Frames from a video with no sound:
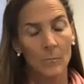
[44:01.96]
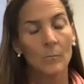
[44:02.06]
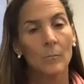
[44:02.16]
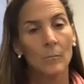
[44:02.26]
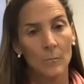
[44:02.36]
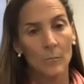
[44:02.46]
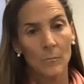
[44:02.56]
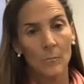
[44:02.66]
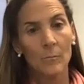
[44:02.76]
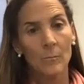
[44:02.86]

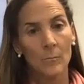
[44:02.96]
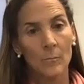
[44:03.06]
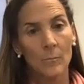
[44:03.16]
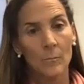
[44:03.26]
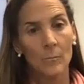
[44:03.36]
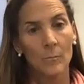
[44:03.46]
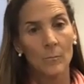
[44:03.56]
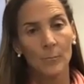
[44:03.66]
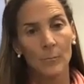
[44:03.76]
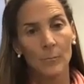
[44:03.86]

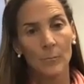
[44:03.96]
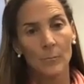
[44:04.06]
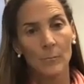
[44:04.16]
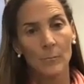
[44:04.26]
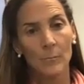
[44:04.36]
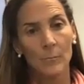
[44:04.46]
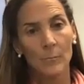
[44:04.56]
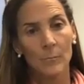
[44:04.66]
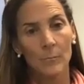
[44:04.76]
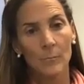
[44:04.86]

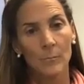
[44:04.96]
[no speech]